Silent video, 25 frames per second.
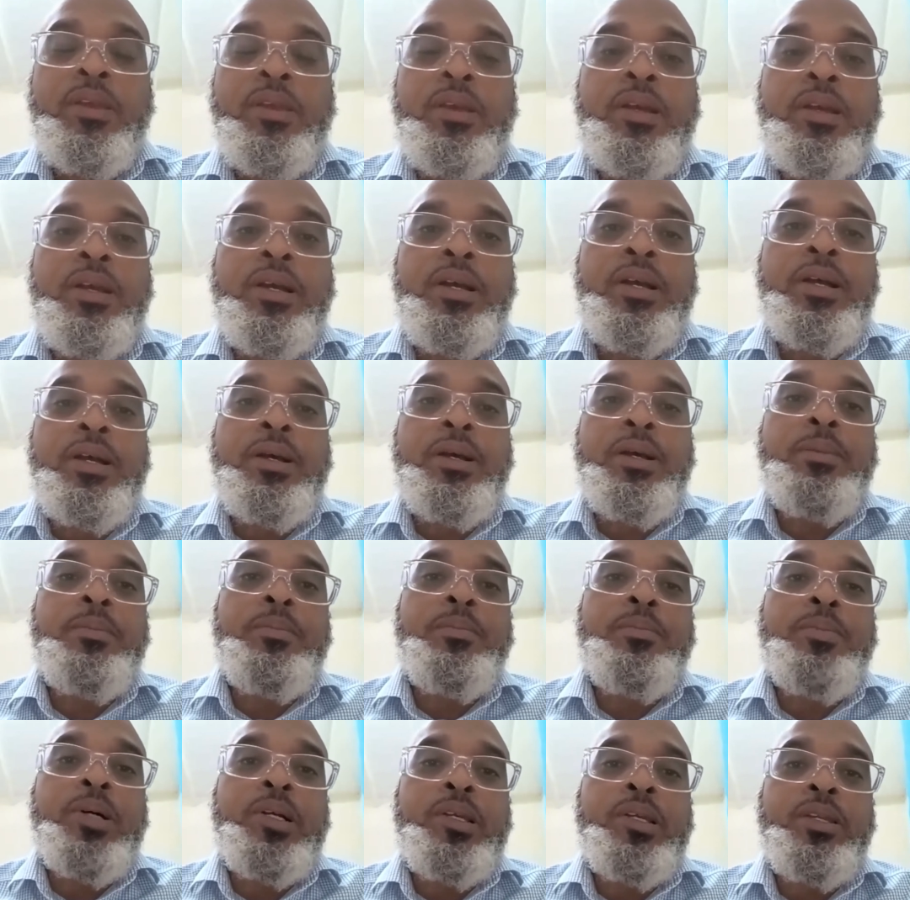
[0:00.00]

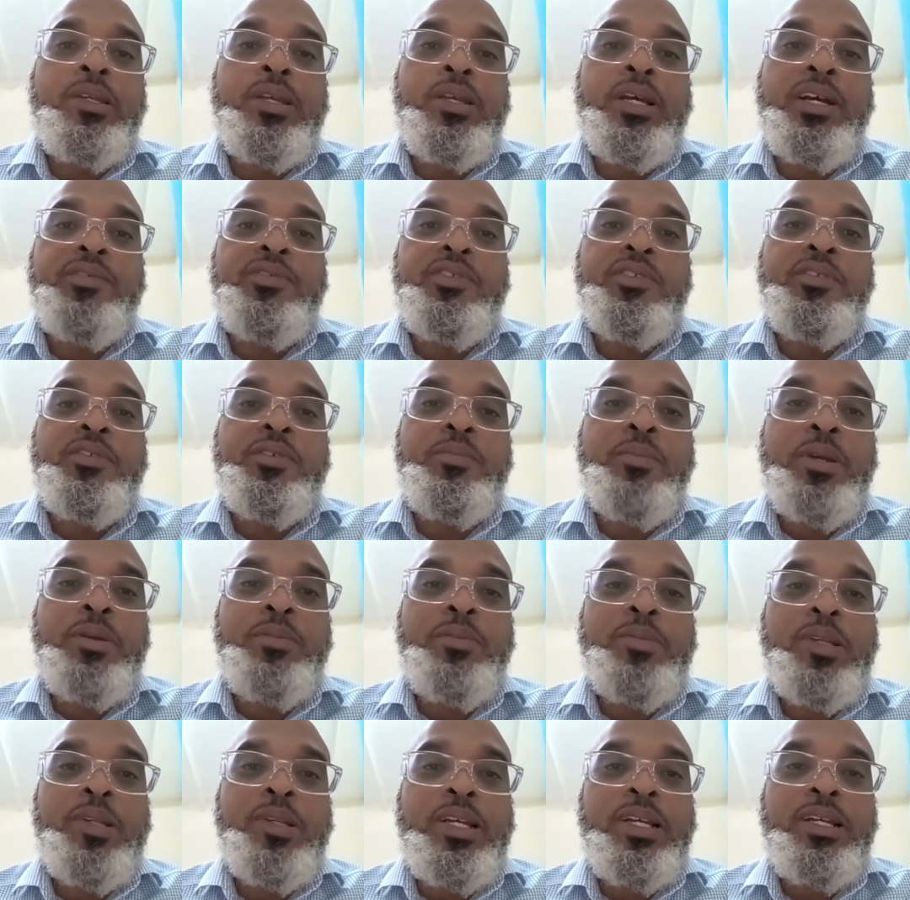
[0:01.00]
But you have to
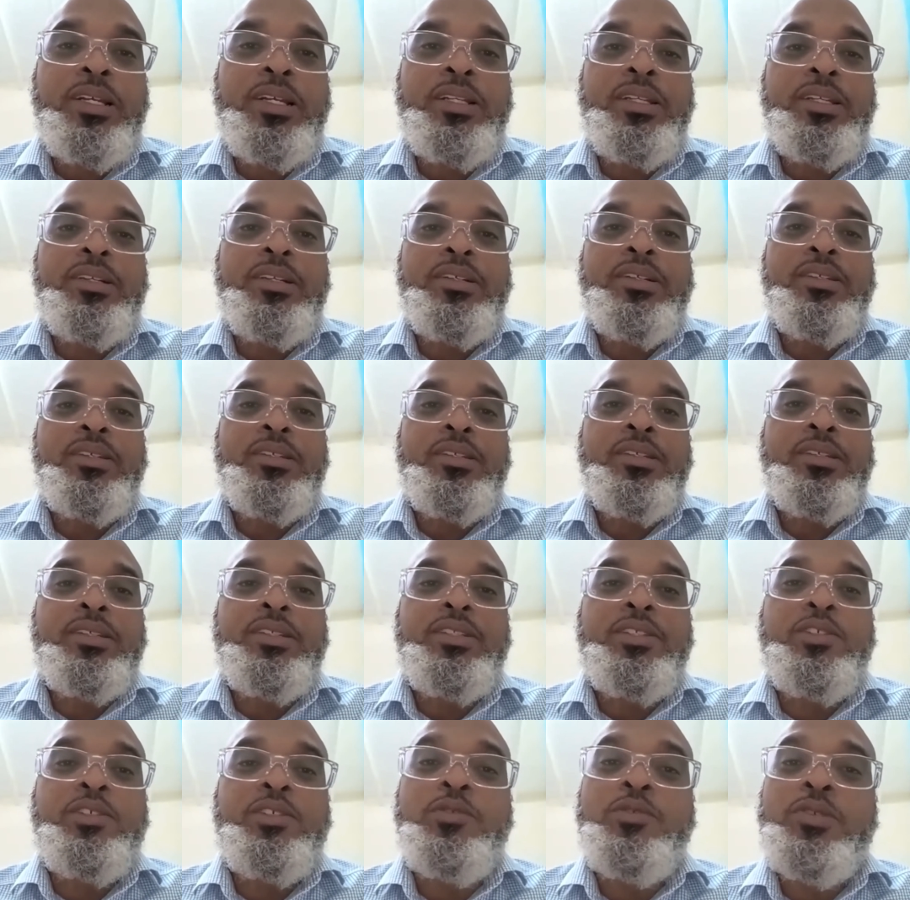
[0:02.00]
remember that
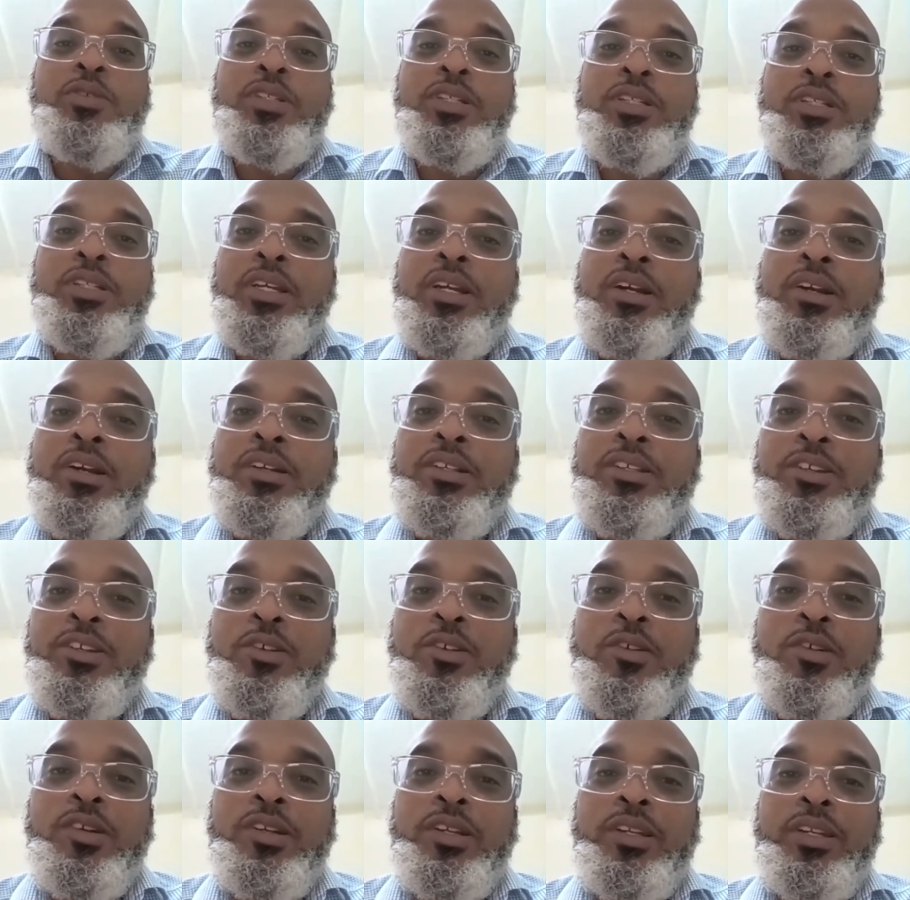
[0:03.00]
it's usually hard to
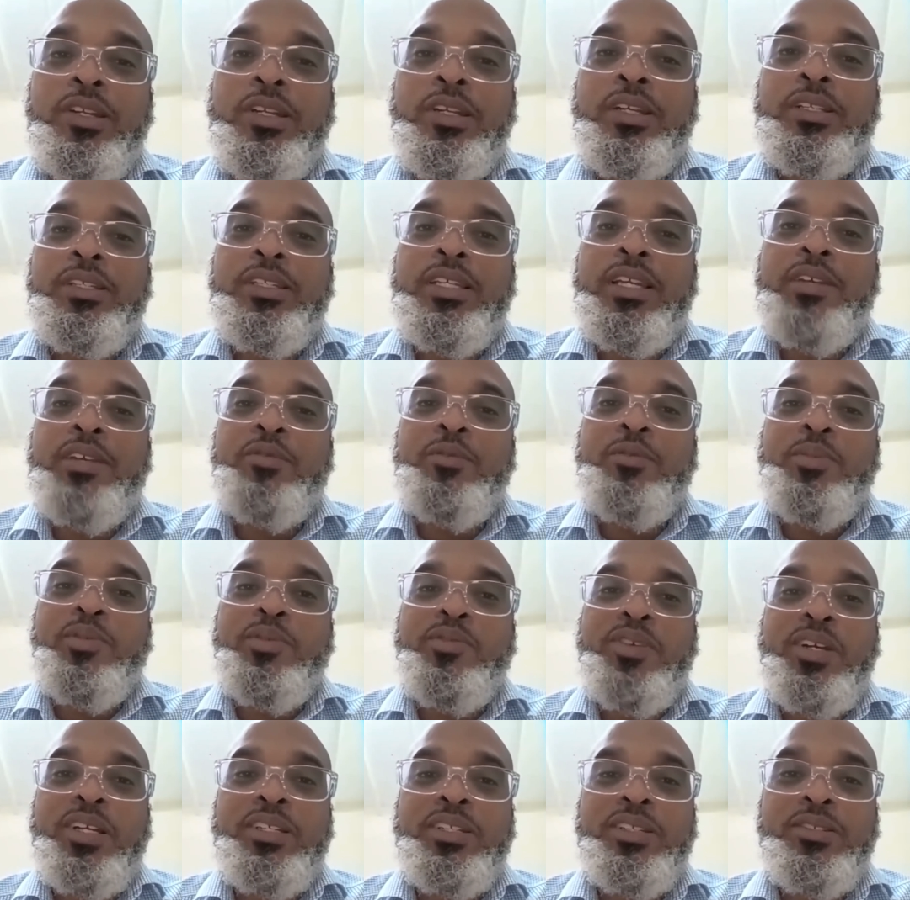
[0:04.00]
coordinate 7
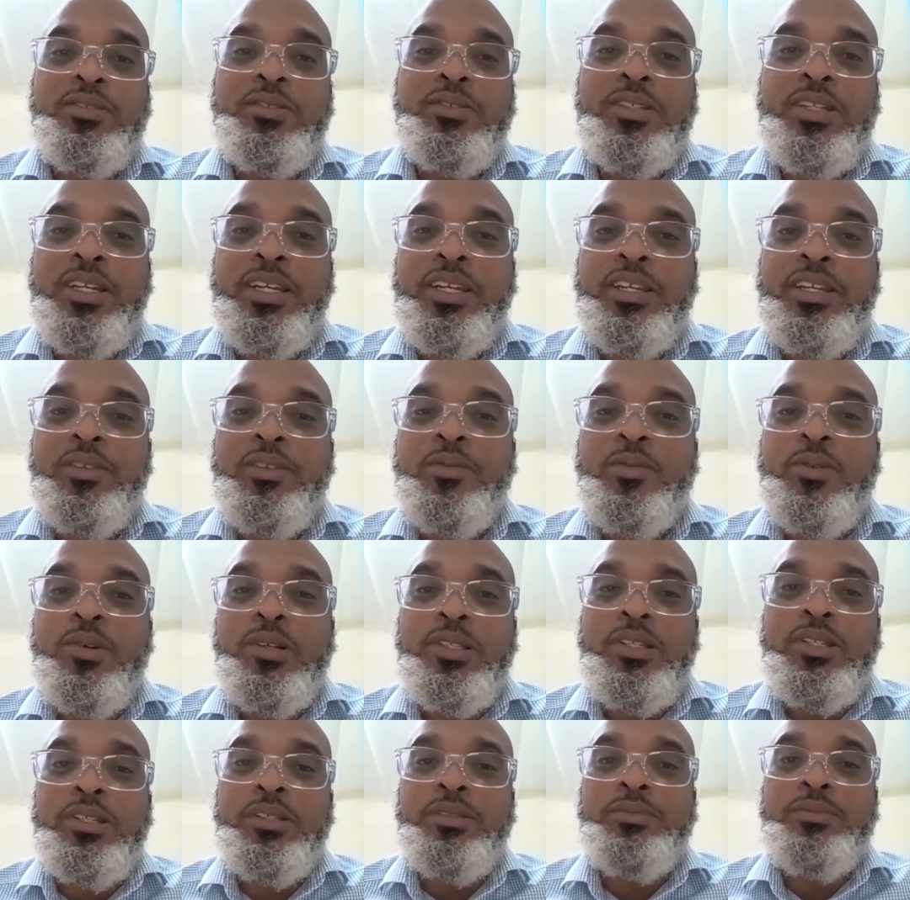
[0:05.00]
professionals at any
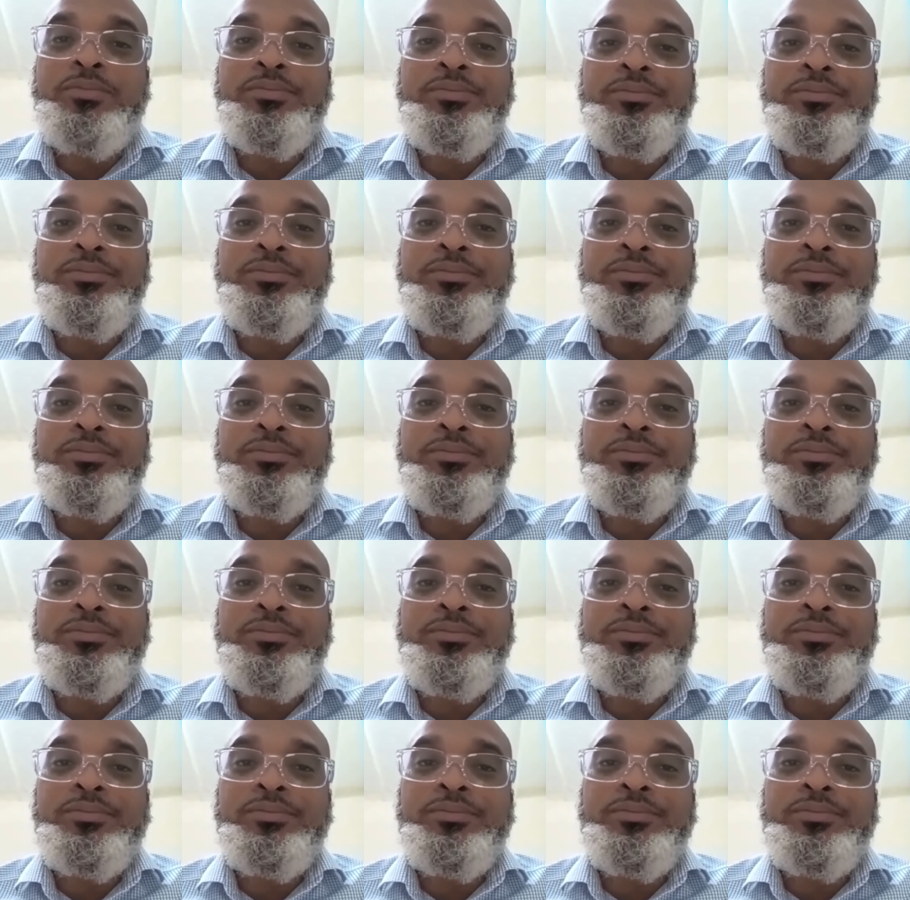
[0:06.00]
one time.